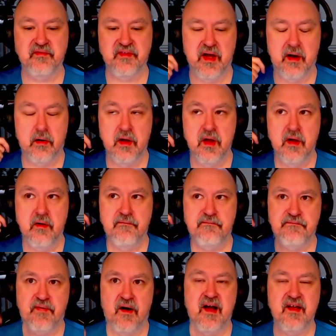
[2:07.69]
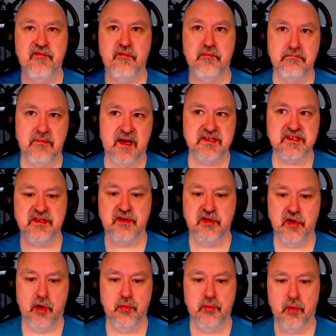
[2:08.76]
Now, five must
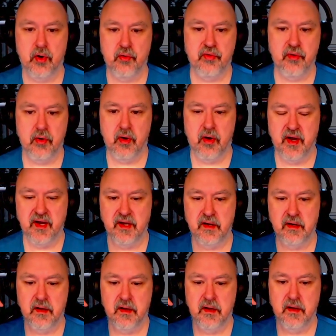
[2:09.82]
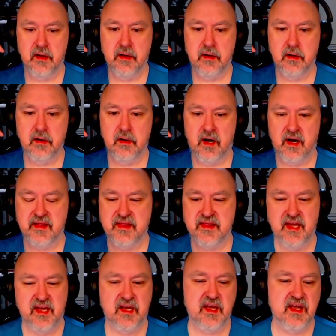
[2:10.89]
go on the line, I
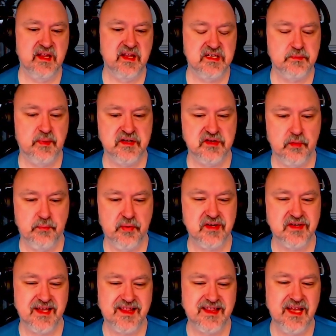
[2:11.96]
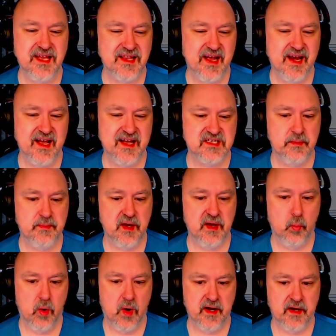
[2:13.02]
think, in this puzzle, because I think that has to be a
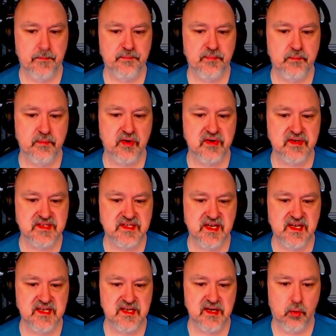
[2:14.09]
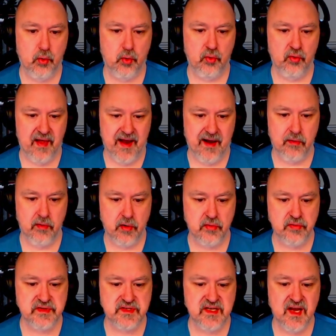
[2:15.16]
one because these are all
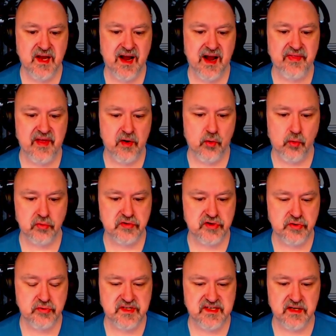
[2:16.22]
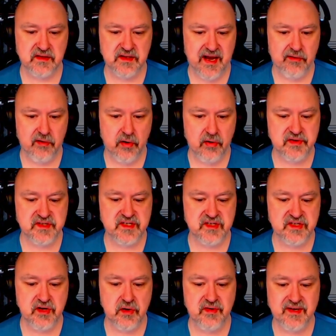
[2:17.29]
arrows and they're all two cell arrows.
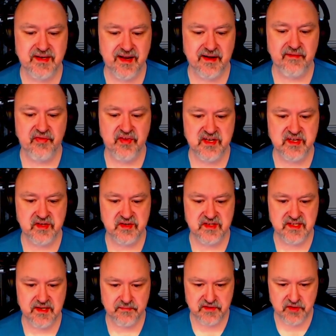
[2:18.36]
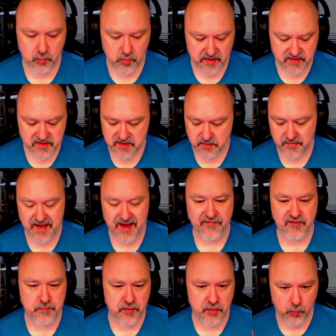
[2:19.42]
So none of these could sum to one. So we have
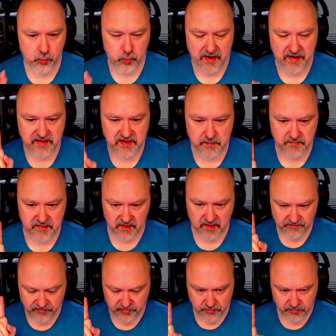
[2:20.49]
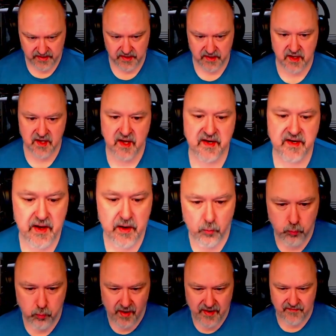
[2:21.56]
to put a one in the middle of the grid. Now,
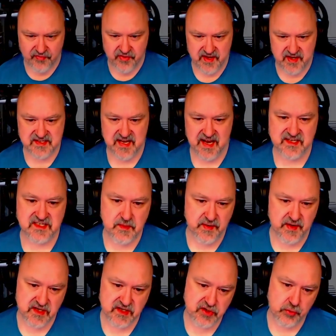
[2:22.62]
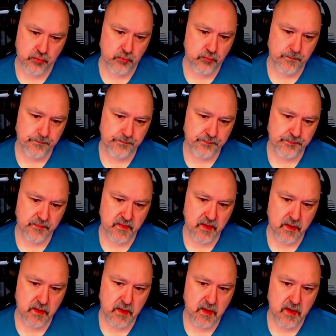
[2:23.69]
one of these has to be a two.
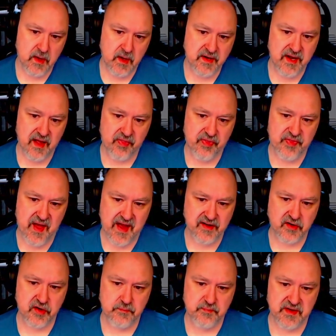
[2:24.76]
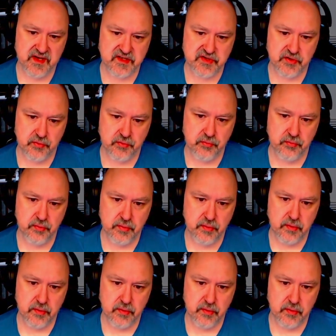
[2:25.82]
Now that could be a two.